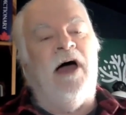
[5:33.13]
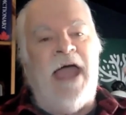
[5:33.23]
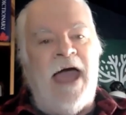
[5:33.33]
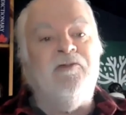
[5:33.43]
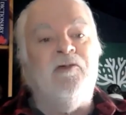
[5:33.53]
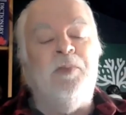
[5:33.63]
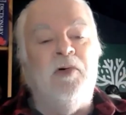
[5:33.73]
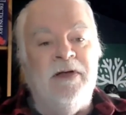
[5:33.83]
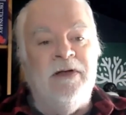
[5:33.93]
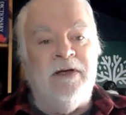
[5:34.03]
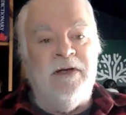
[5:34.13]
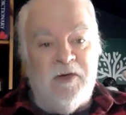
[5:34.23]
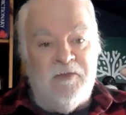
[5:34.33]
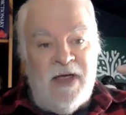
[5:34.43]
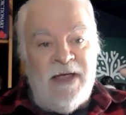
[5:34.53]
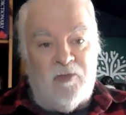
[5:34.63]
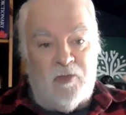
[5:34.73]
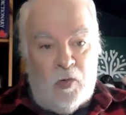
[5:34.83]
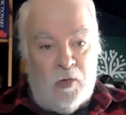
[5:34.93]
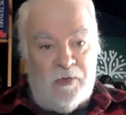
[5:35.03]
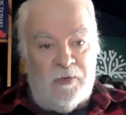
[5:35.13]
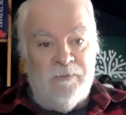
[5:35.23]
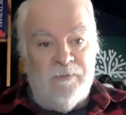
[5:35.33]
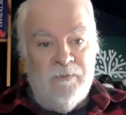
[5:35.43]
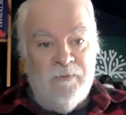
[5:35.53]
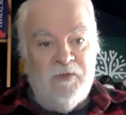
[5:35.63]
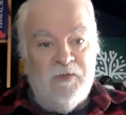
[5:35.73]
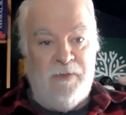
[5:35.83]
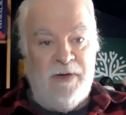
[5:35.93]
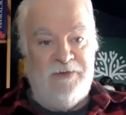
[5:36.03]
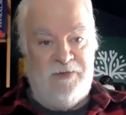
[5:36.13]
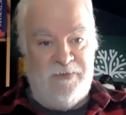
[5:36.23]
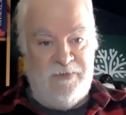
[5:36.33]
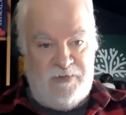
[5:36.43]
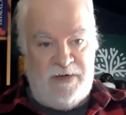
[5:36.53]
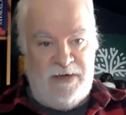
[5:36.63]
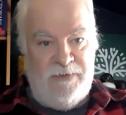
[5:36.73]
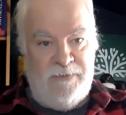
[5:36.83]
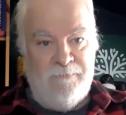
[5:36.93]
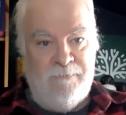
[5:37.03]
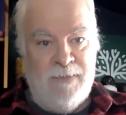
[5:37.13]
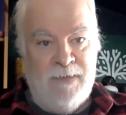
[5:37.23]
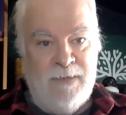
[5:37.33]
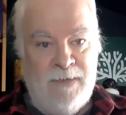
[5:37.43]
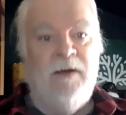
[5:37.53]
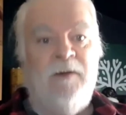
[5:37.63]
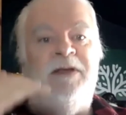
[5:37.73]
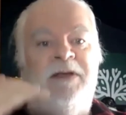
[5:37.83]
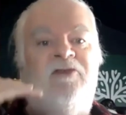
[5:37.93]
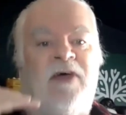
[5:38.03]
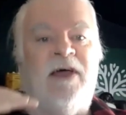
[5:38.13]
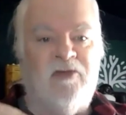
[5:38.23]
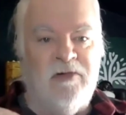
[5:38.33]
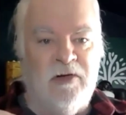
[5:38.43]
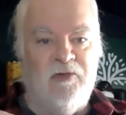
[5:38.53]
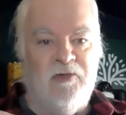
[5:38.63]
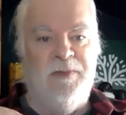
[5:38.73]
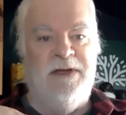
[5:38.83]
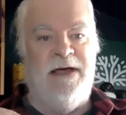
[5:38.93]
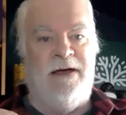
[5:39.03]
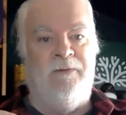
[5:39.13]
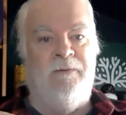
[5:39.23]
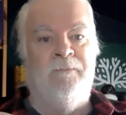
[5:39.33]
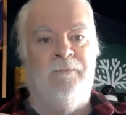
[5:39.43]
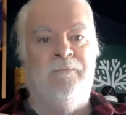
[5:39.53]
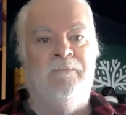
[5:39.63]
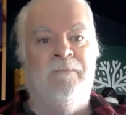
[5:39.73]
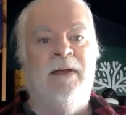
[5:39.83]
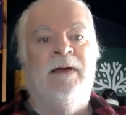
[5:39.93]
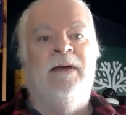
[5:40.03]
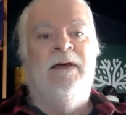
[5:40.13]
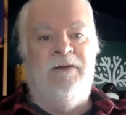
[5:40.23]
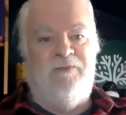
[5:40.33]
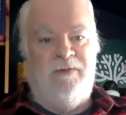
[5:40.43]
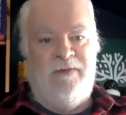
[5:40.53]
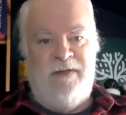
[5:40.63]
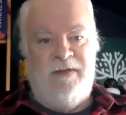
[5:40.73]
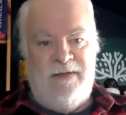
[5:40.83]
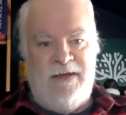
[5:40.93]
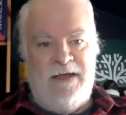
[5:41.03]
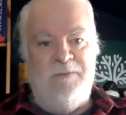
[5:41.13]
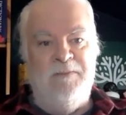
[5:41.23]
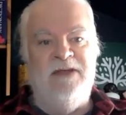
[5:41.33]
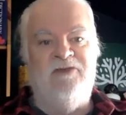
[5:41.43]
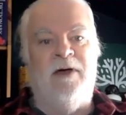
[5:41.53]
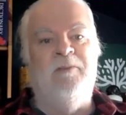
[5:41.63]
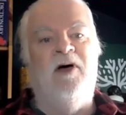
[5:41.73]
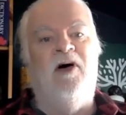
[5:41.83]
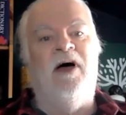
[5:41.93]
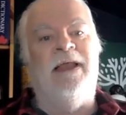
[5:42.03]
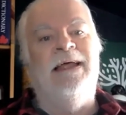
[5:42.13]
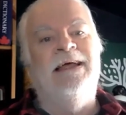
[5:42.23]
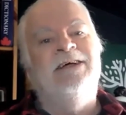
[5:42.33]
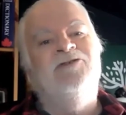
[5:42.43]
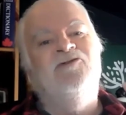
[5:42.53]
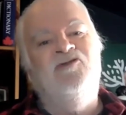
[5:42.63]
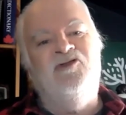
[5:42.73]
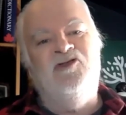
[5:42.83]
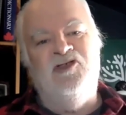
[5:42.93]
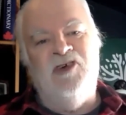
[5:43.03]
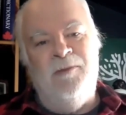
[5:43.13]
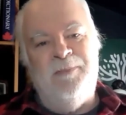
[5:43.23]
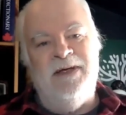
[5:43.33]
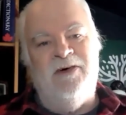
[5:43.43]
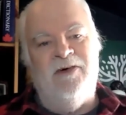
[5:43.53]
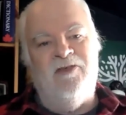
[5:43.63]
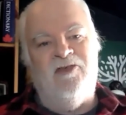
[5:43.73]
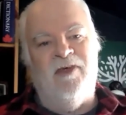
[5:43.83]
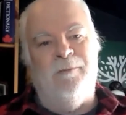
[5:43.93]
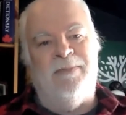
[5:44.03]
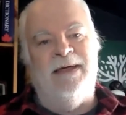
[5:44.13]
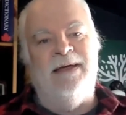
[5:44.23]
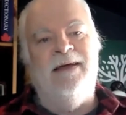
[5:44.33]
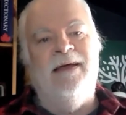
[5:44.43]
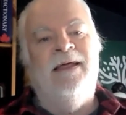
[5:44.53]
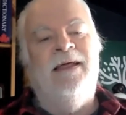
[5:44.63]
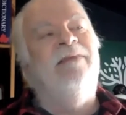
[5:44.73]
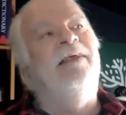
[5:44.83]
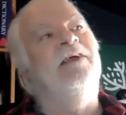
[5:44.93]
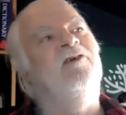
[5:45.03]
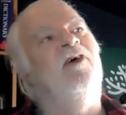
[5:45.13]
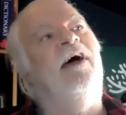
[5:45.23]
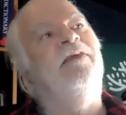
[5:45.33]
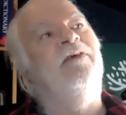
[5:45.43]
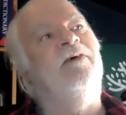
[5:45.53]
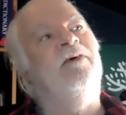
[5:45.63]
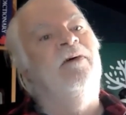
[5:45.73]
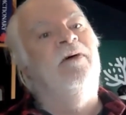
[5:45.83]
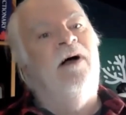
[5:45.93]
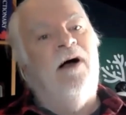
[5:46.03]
I have to put in an advance order to enter the trade, because that slows me down. If it means I'm not jumping on something that is either